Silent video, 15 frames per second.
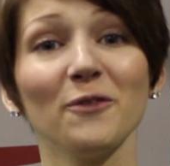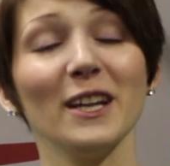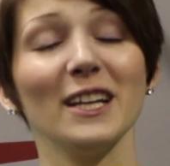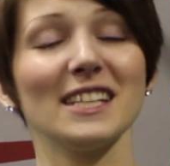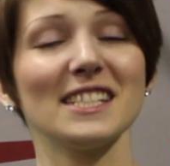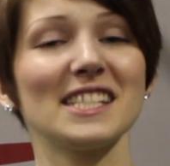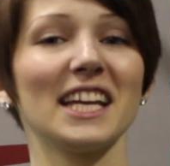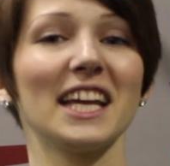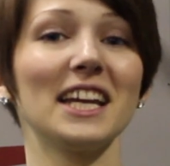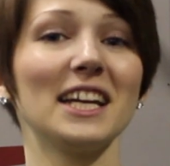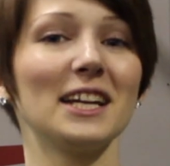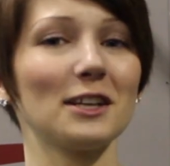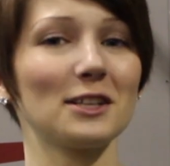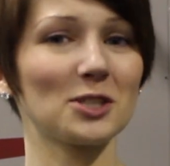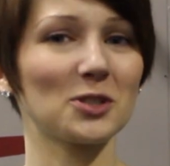Fitness to get
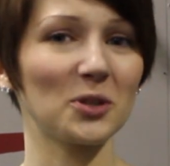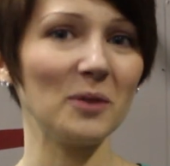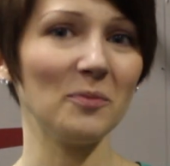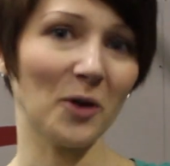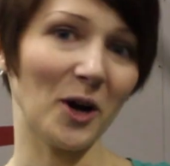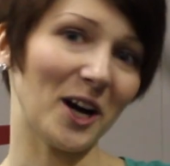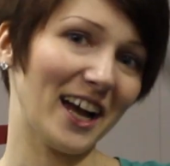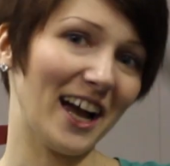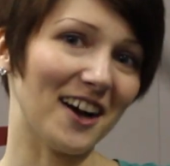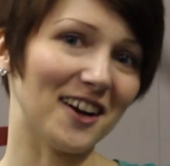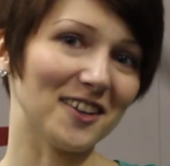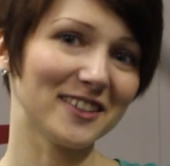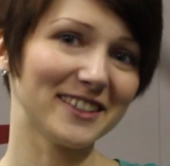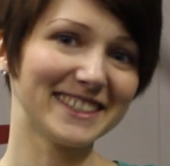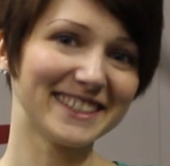an extreme workout.